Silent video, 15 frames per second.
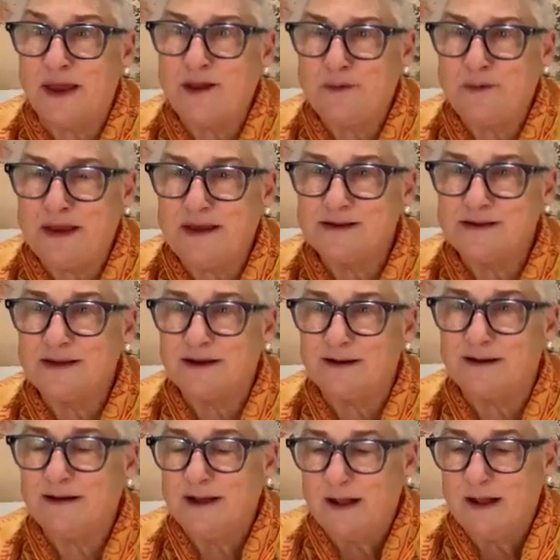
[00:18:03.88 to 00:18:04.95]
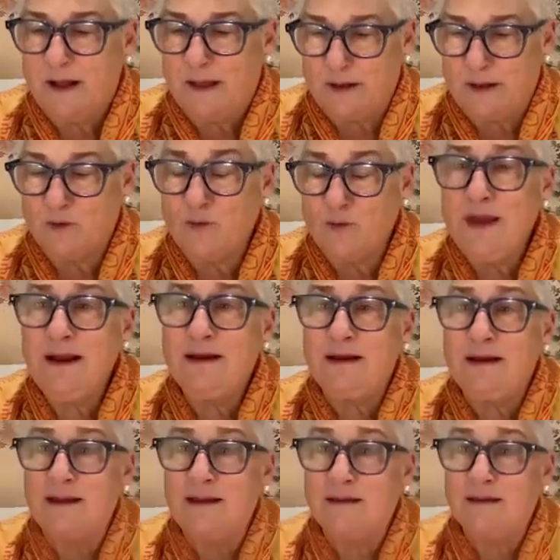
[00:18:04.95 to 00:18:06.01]
they were
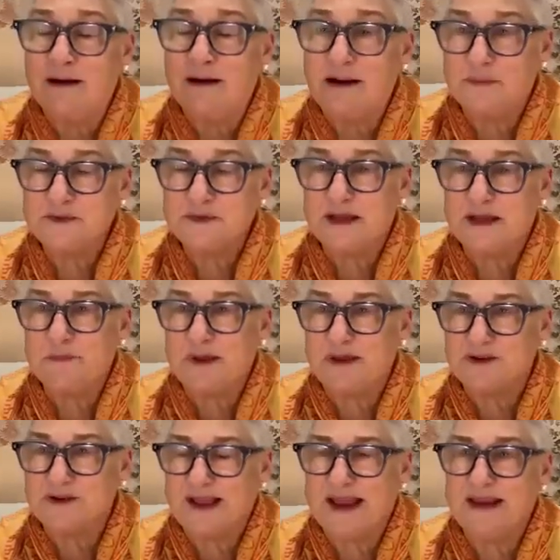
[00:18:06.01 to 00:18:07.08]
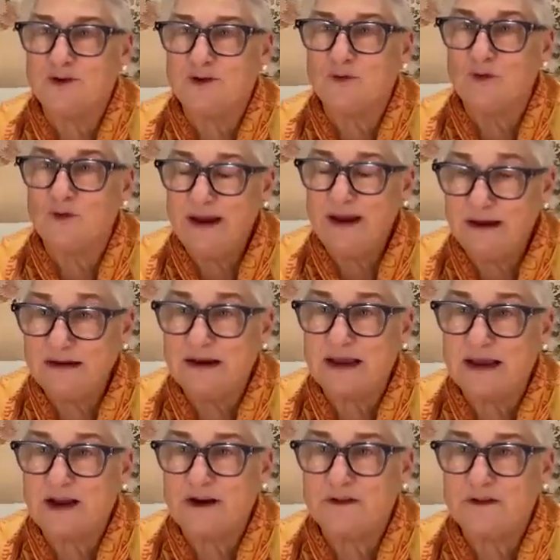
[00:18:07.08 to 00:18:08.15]
really upset because they had to really
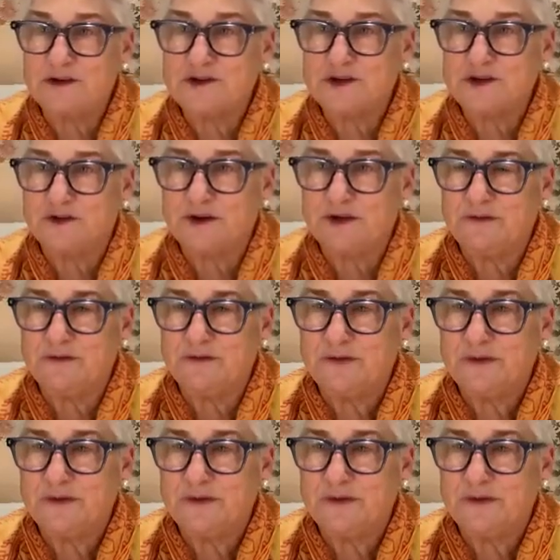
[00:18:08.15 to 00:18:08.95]
take care of their children.